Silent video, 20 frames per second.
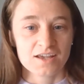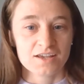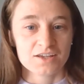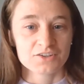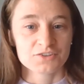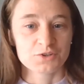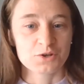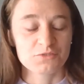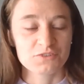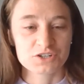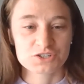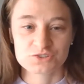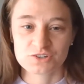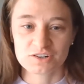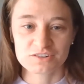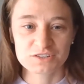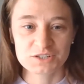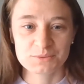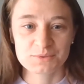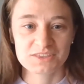So if you're
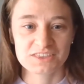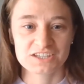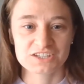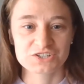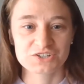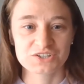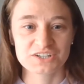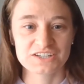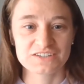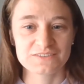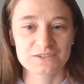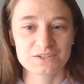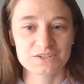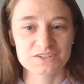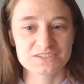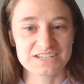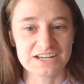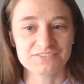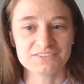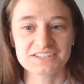struggling with injuries, you're
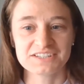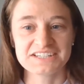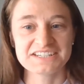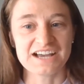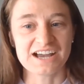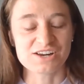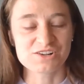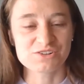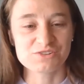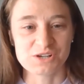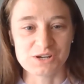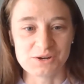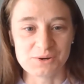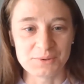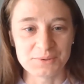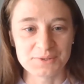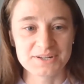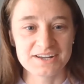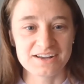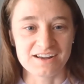definitely not
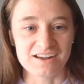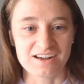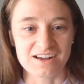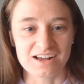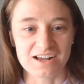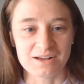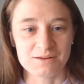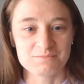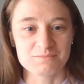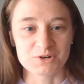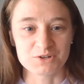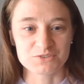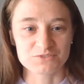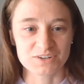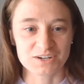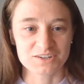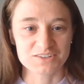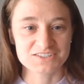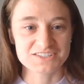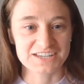alone. Most
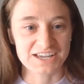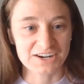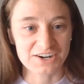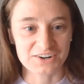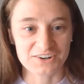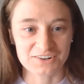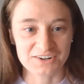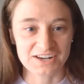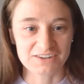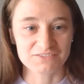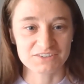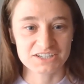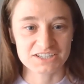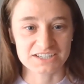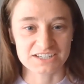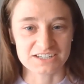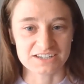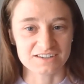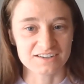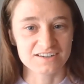runners get hurt every
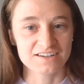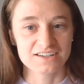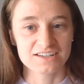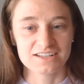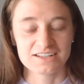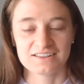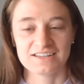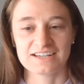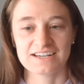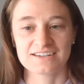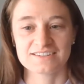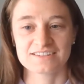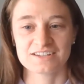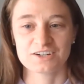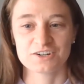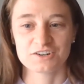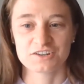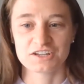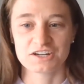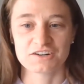year. Like I said
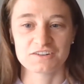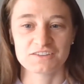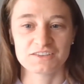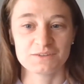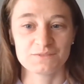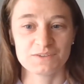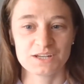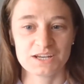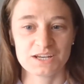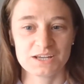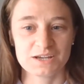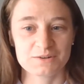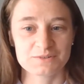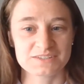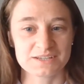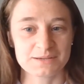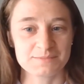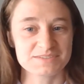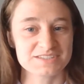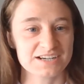earlier in the video,
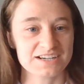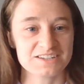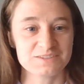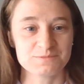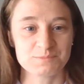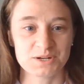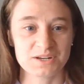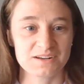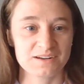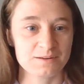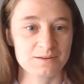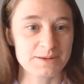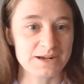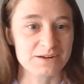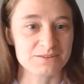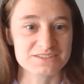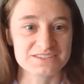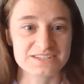some studies put it at about